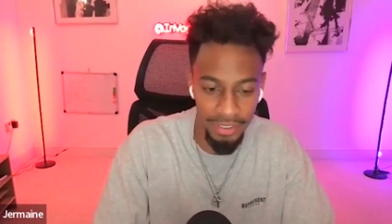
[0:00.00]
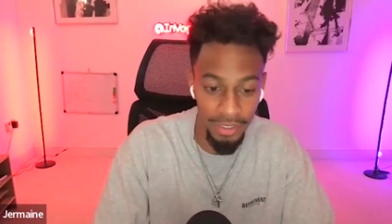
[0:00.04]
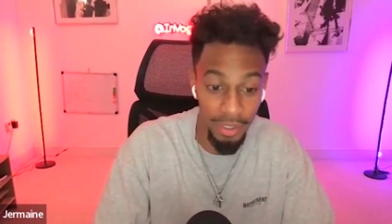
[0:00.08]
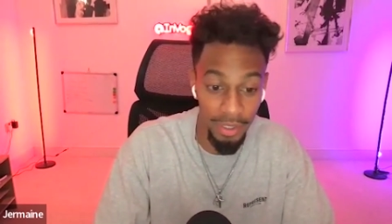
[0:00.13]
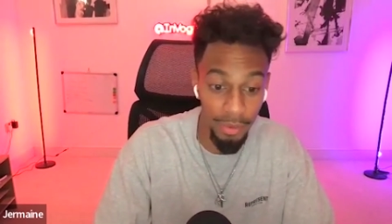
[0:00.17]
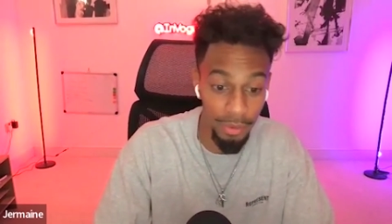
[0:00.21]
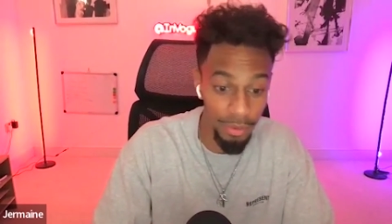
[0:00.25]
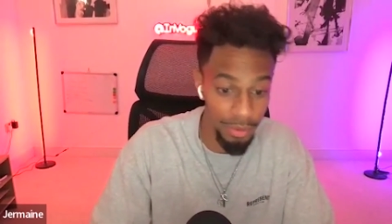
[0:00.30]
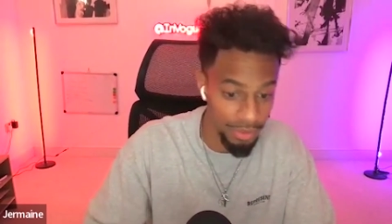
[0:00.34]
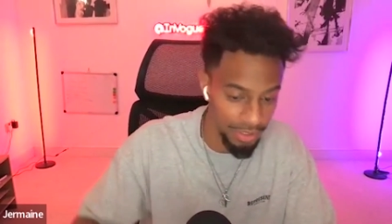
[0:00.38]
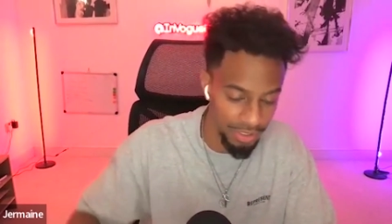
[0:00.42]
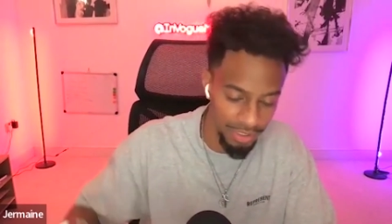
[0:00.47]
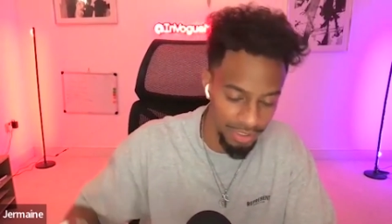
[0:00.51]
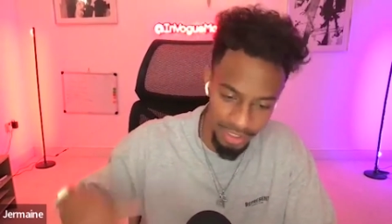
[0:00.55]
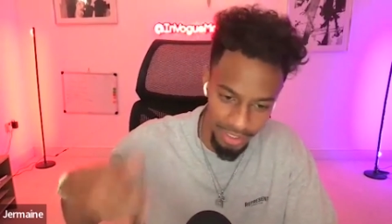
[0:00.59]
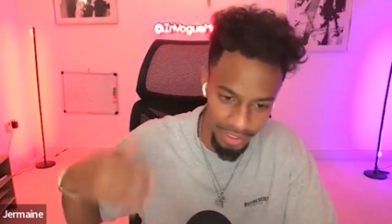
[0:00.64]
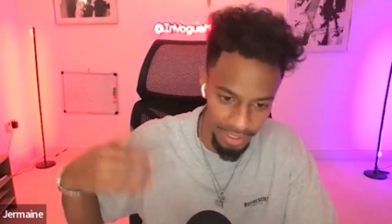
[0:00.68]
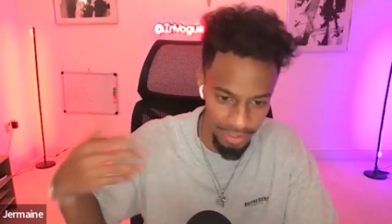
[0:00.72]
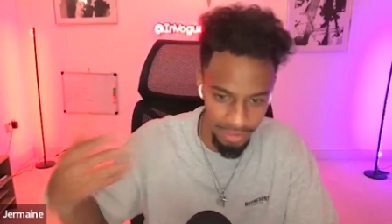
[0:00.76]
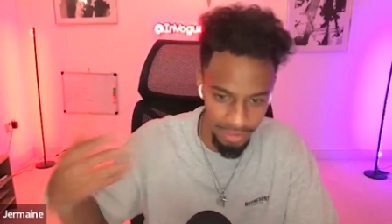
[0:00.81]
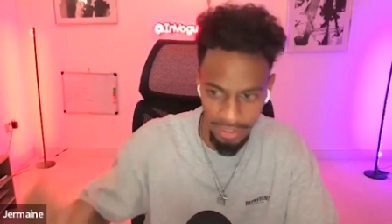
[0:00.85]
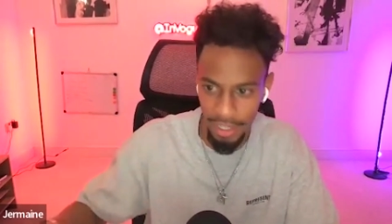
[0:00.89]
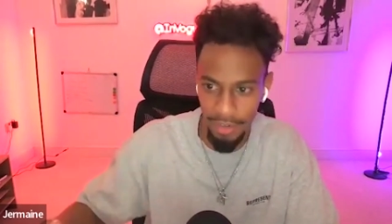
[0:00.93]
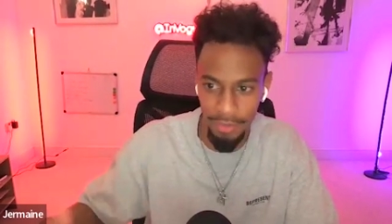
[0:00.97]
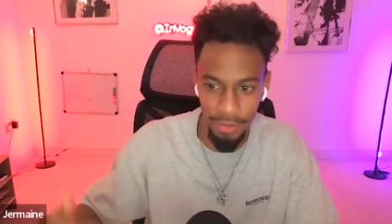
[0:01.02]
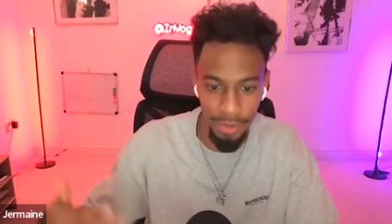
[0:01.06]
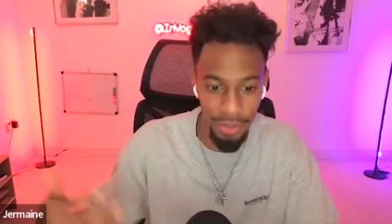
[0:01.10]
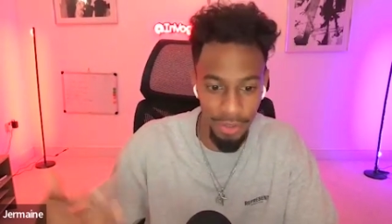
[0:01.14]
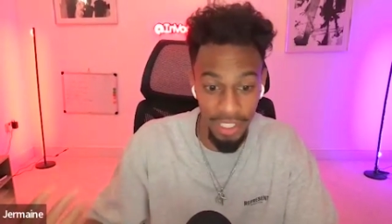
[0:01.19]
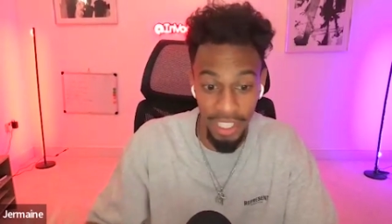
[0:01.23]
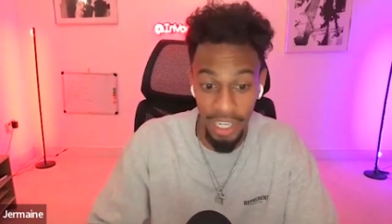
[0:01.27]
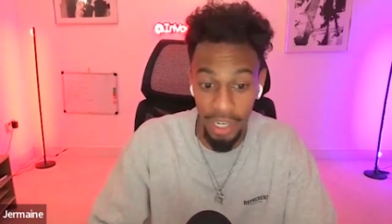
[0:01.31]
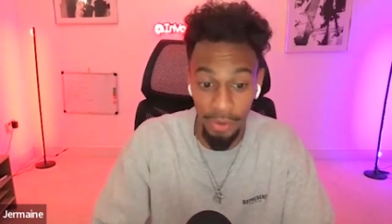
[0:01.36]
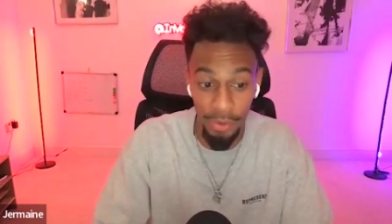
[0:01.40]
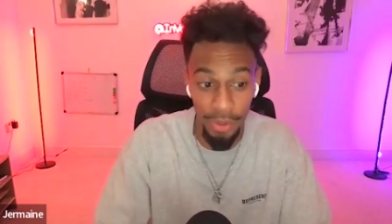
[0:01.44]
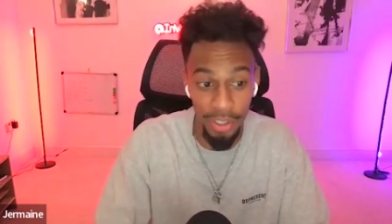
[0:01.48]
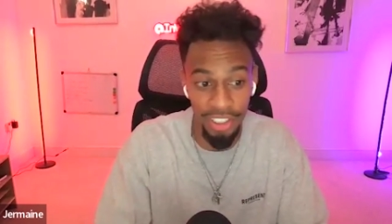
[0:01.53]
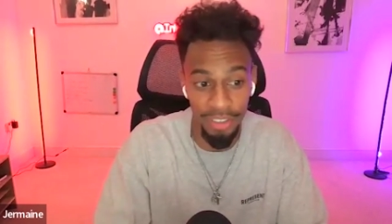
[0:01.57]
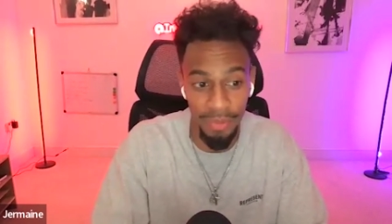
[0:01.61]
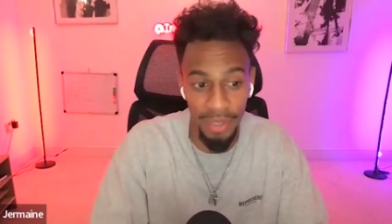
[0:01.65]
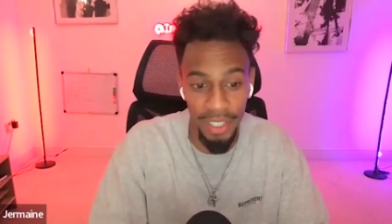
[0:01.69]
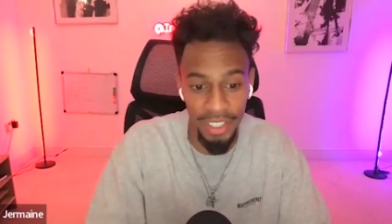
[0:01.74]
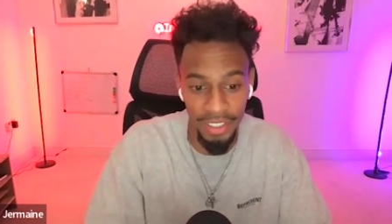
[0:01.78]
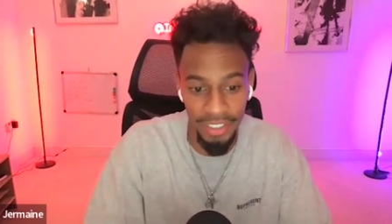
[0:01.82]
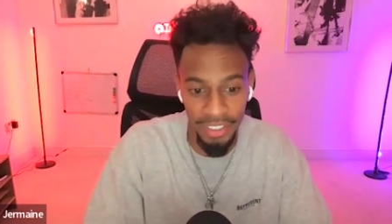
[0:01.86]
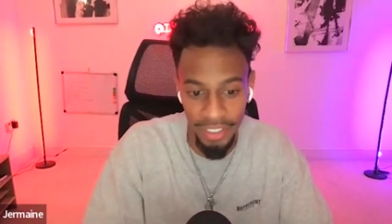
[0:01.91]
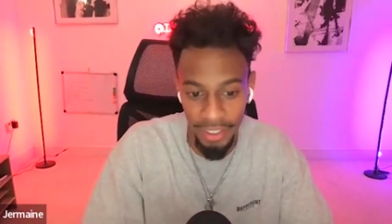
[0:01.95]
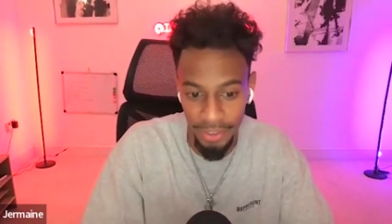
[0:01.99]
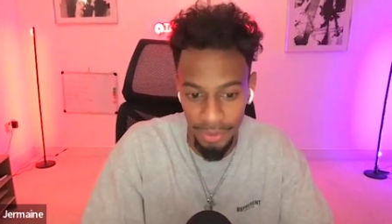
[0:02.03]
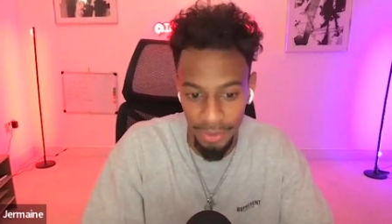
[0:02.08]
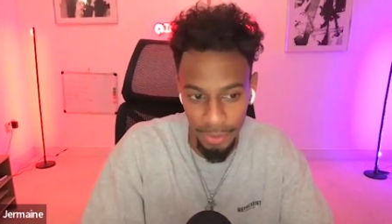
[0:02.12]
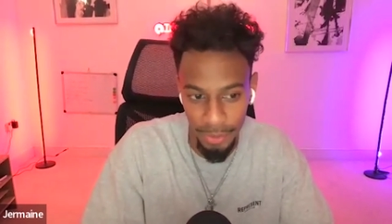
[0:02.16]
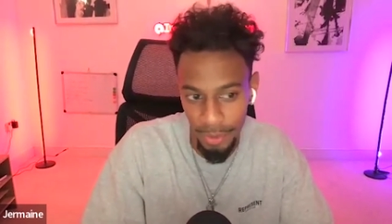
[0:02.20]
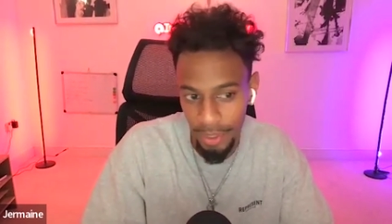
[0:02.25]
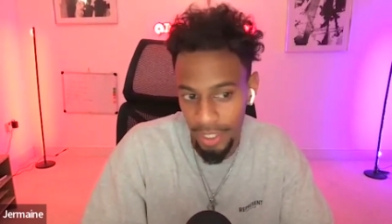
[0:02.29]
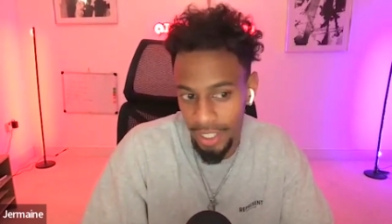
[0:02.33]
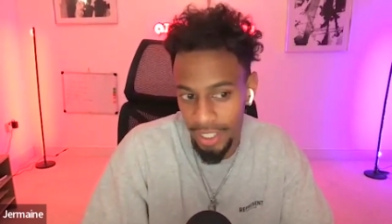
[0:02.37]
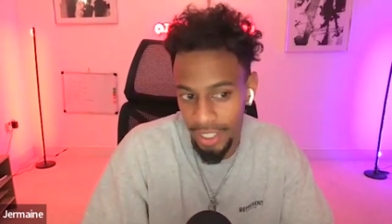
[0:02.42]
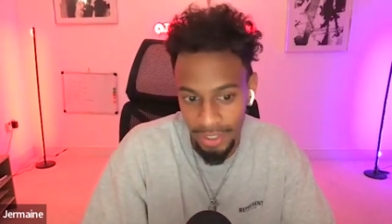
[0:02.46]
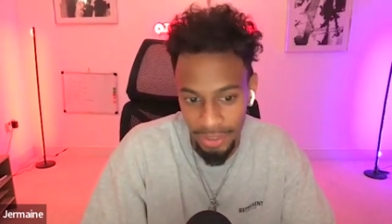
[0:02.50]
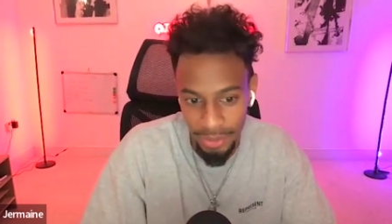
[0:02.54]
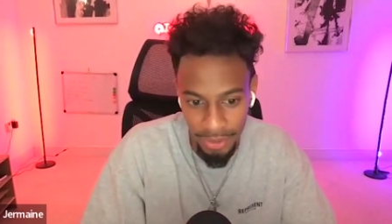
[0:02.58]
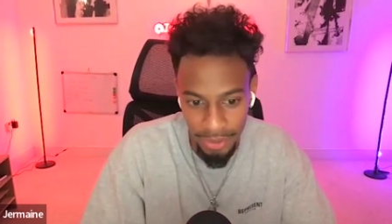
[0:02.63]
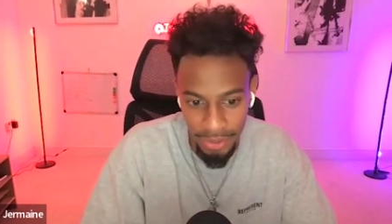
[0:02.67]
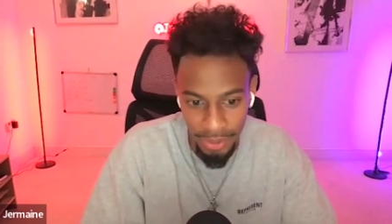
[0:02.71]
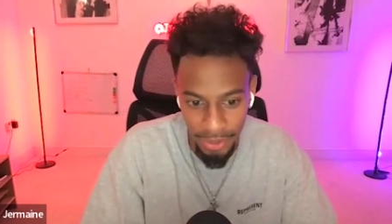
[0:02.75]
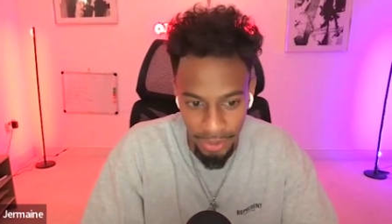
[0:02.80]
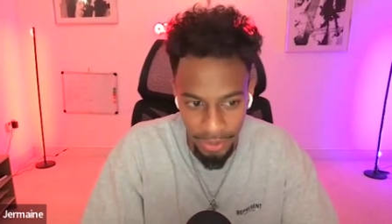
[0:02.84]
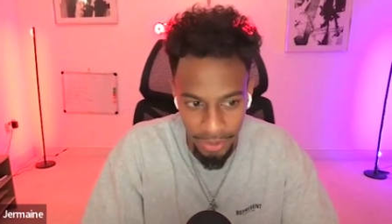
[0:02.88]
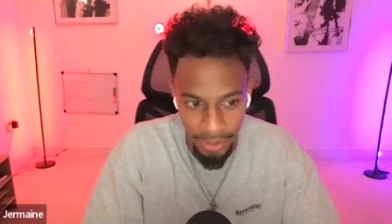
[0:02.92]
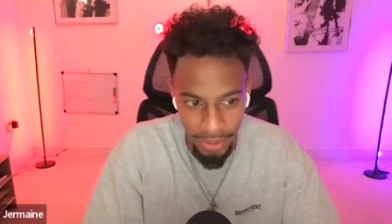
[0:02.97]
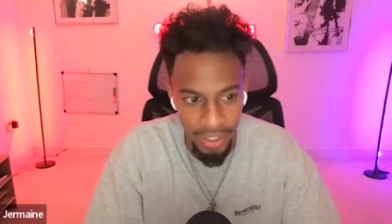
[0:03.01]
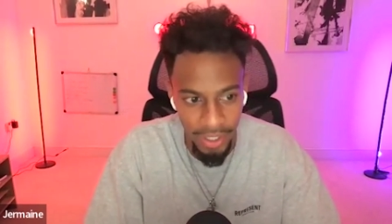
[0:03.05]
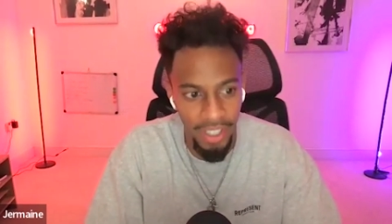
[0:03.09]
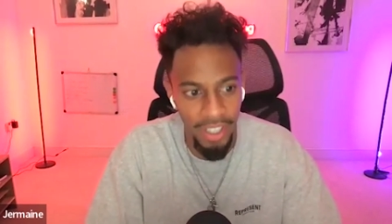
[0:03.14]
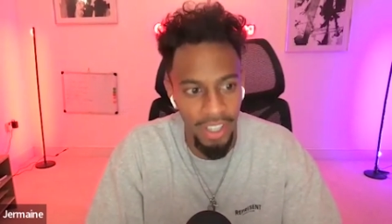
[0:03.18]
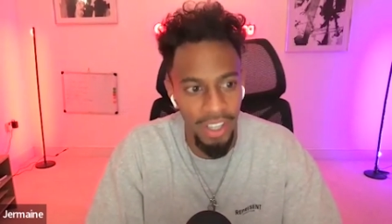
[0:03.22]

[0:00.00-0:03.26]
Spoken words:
So I was just leveraging outreach base. That's all I could do.